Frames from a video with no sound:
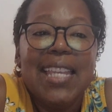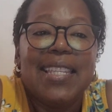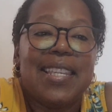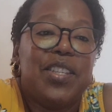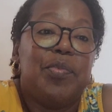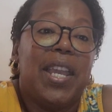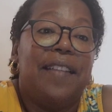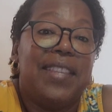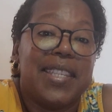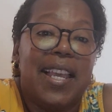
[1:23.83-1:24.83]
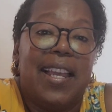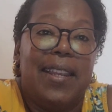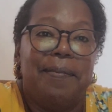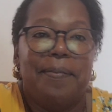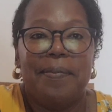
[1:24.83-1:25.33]
Since we have the
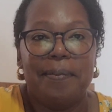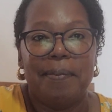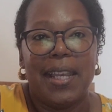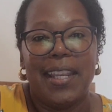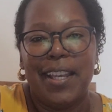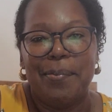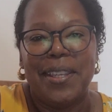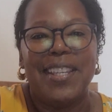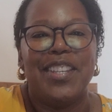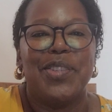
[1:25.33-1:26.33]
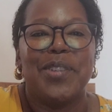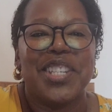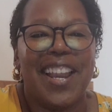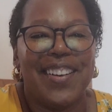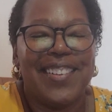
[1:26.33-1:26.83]
time, my hubby is
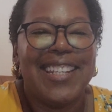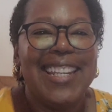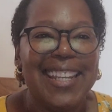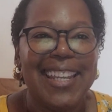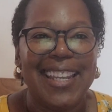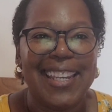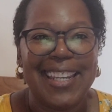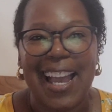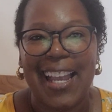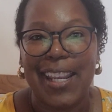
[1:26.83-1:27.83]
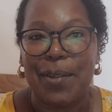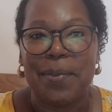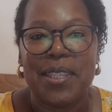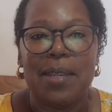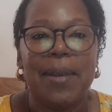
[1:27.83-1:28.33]
retired and I am
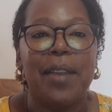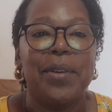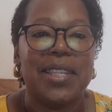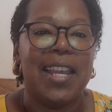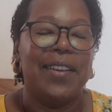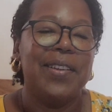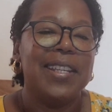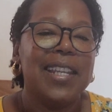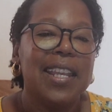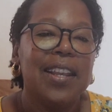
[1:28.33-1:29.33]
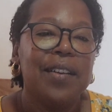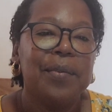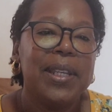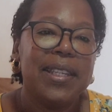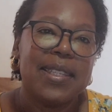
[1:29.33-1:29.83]
semi-retired,
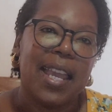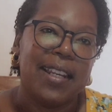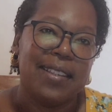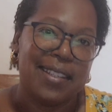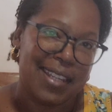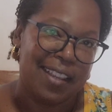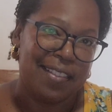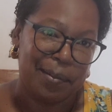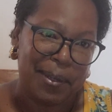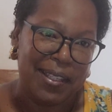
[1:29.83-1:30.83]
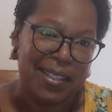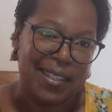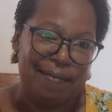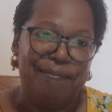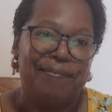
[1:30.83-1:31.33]
we decided to take the bus.